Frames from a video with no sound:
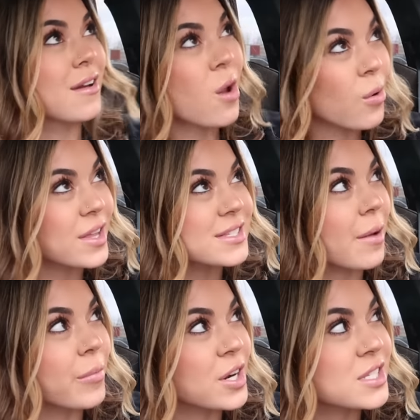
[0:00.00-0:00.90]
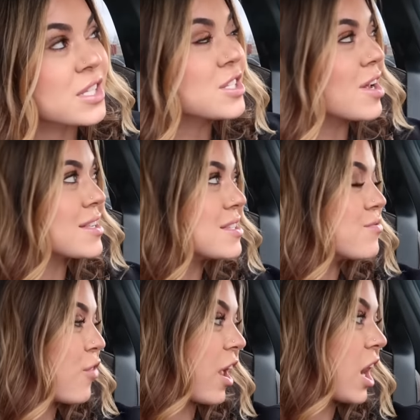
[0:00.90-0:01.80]
No, that's not embarrassing. The sauce
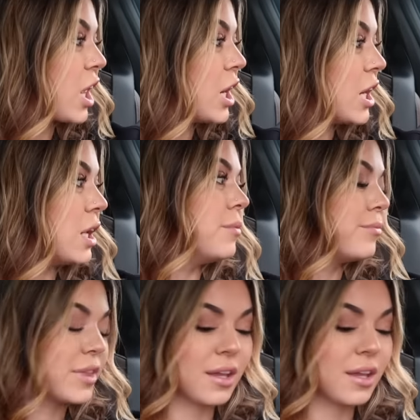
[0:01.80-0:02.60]
is freaking good.